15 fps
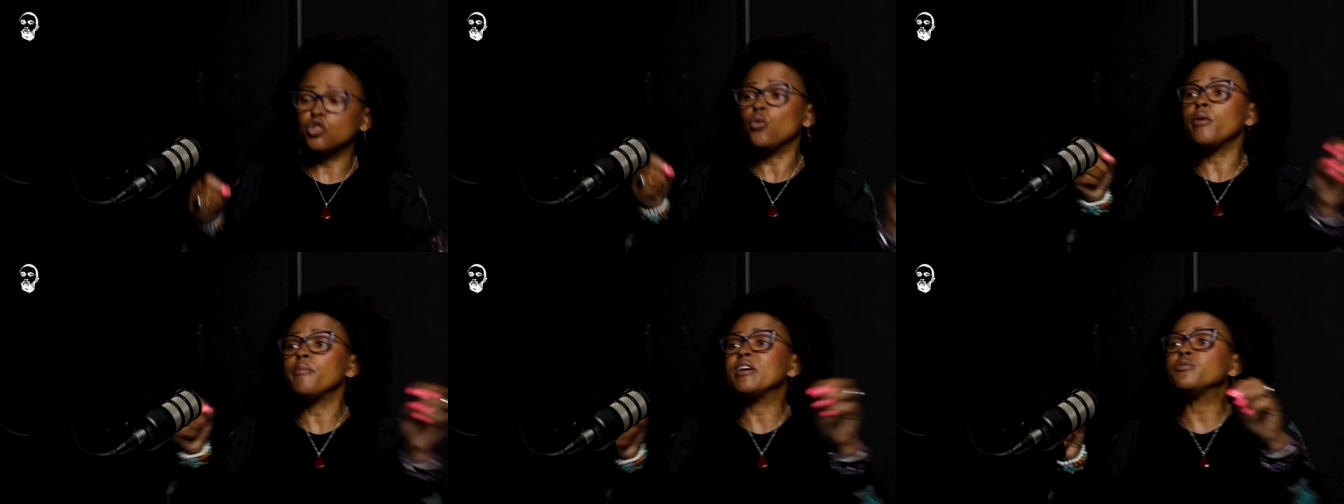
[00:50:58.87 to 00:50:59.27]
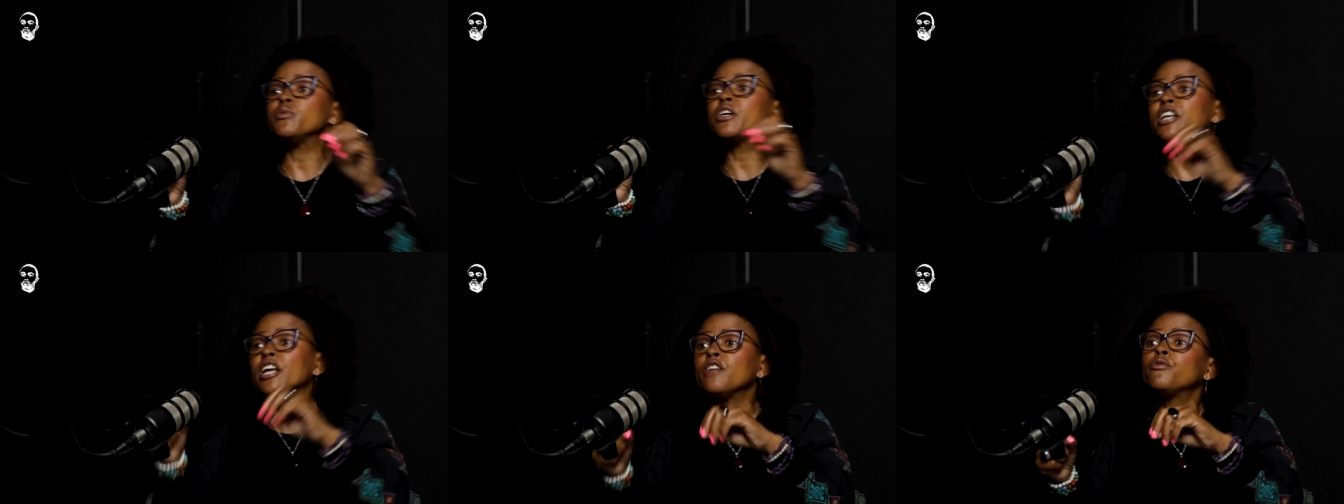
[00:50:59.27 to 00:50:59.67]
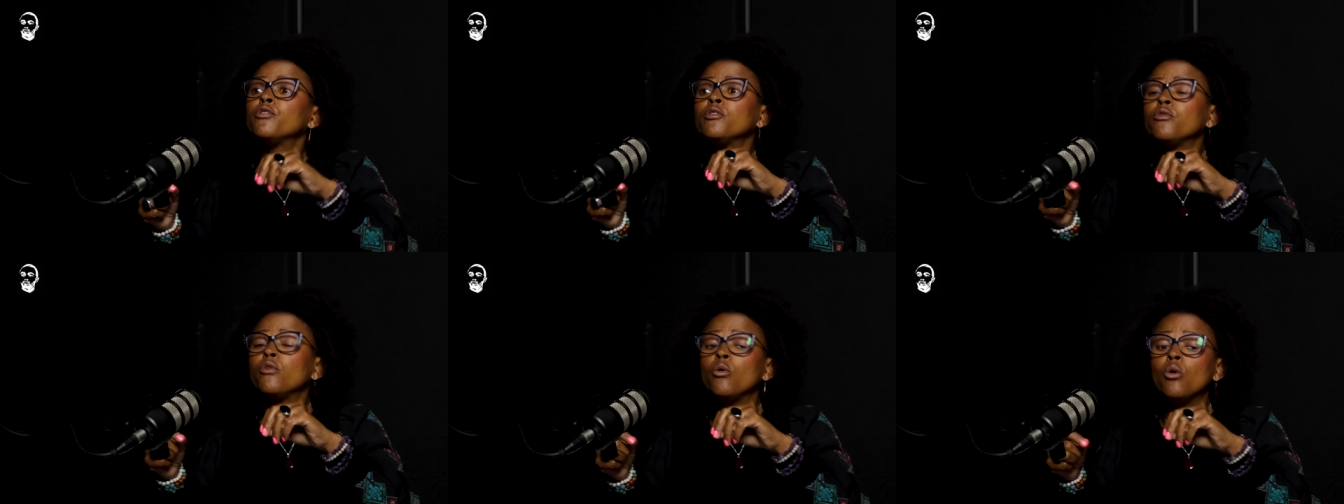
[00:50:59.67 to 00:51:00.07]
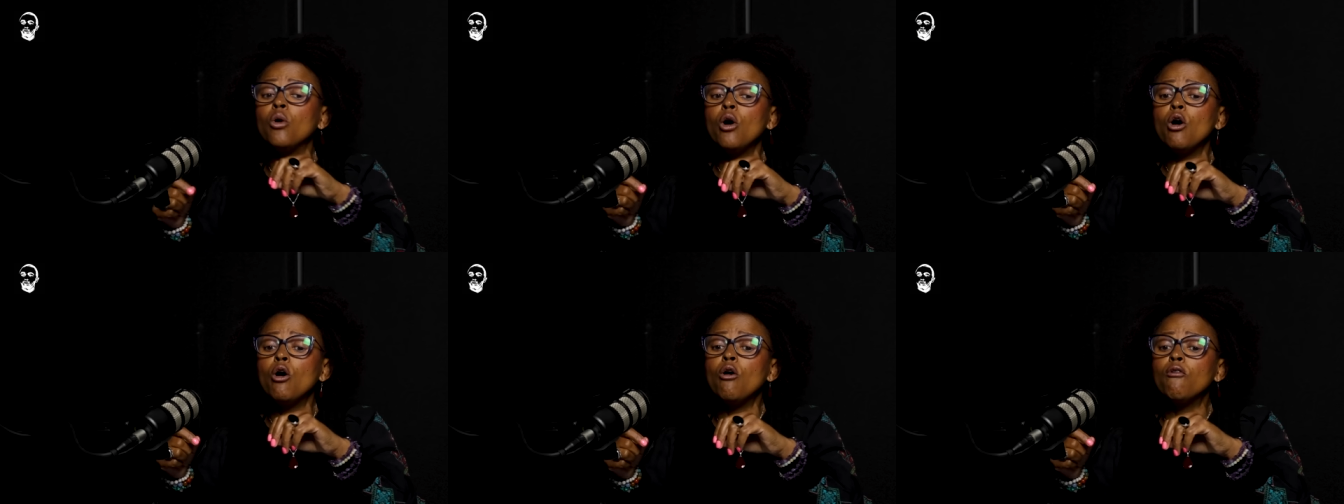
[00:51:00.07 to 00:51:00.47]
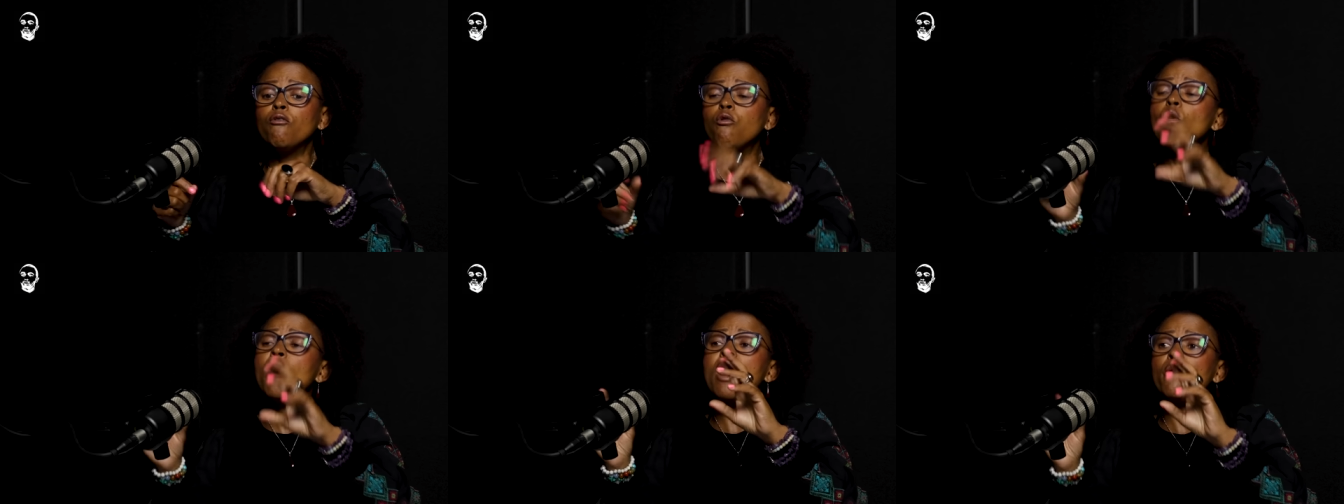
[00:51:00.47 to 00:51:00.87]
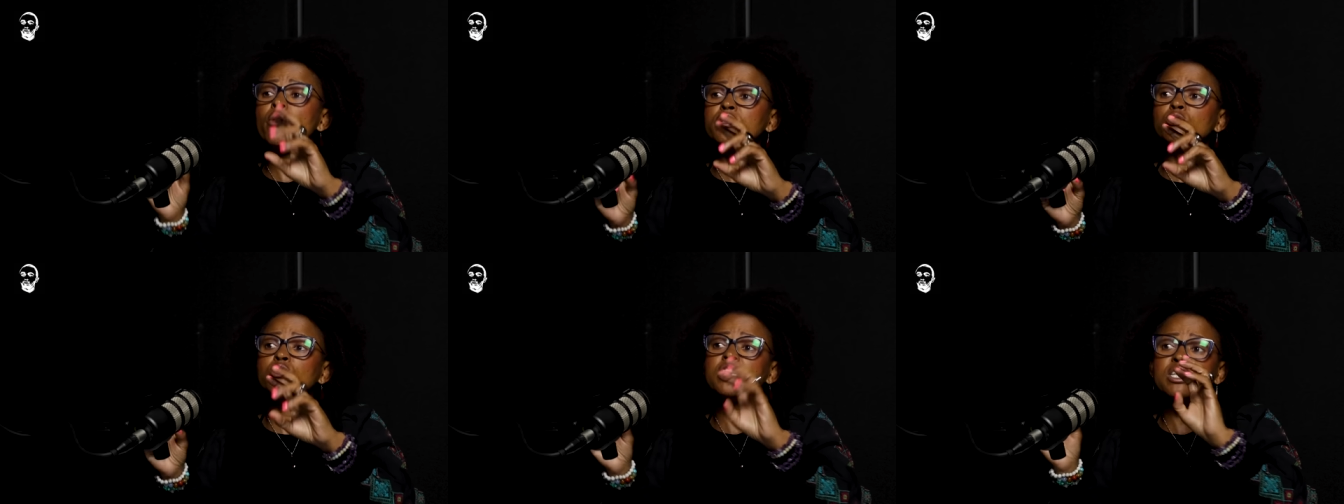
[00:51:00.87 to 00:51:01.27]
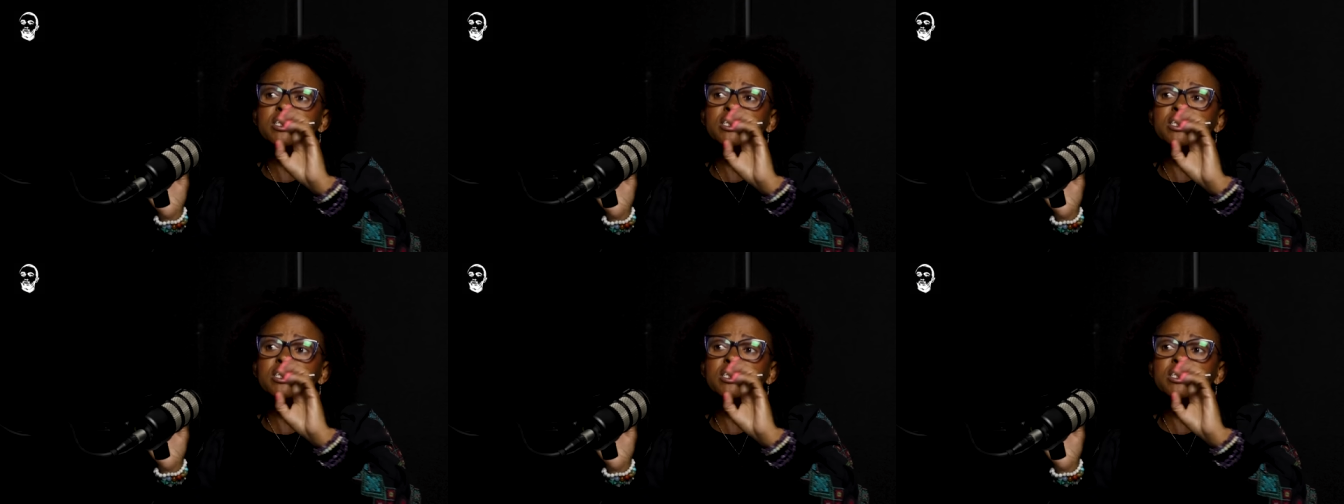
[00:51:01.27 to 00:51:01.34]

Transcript: So we must be grateful for four hours or